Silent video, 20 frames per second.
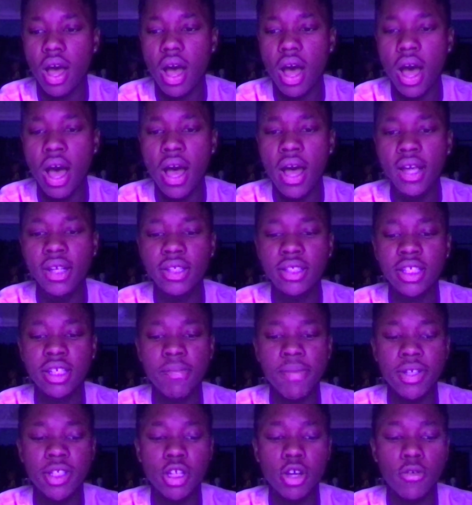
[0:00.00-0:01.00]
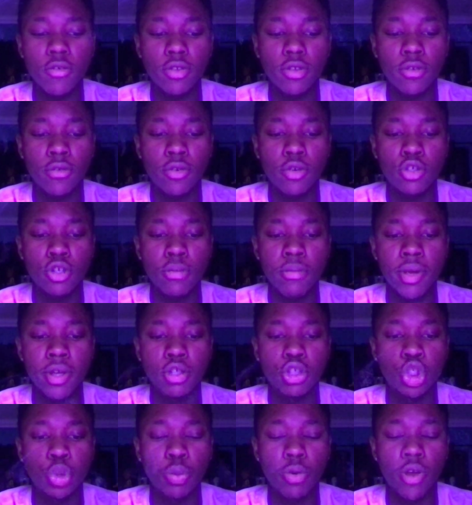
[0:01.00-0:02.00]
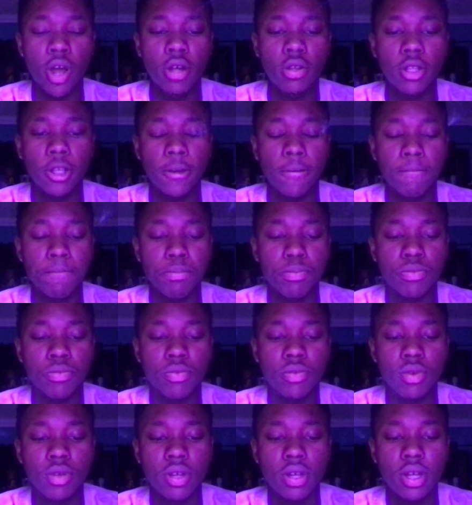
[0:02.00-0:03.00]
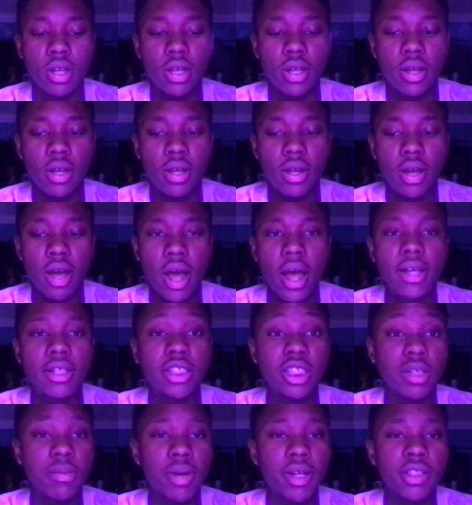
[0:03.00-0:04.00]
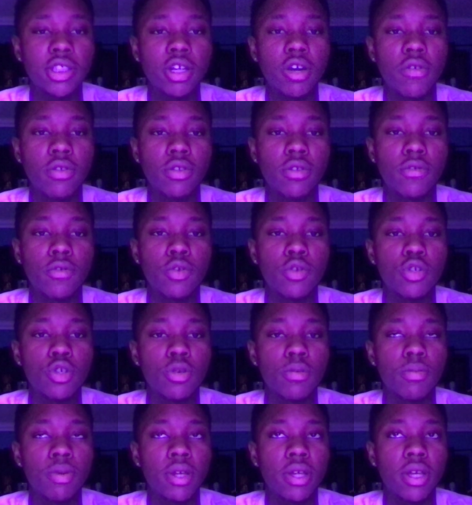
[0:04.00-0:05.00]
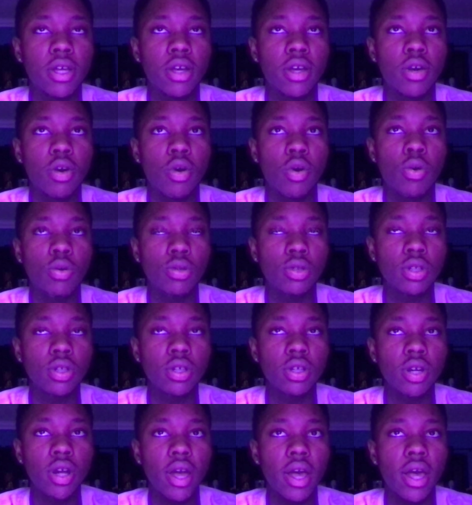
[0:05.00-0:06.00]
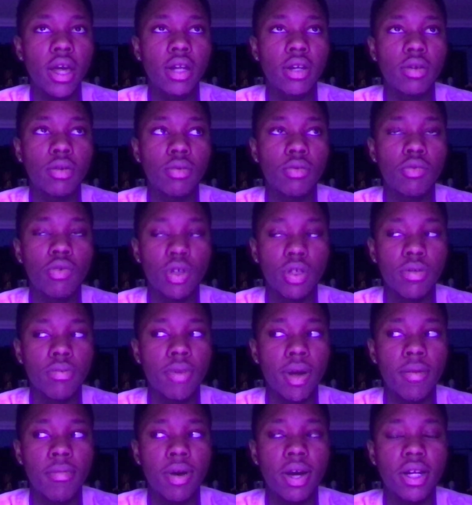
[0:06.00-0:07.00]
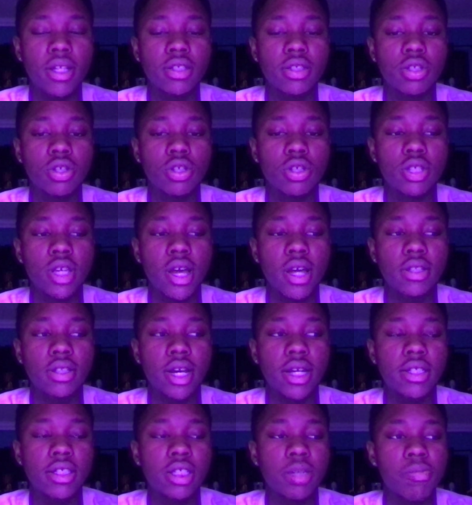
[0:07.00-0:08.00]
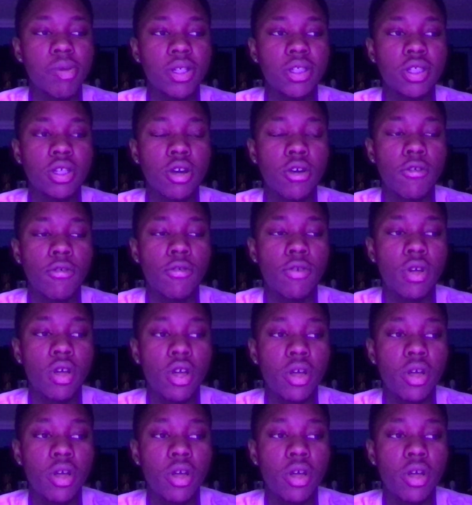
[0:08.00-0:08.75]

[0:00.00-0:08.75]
I see myself in the future being super healthy. I see myself in the future being older and with my body still intact. I see myself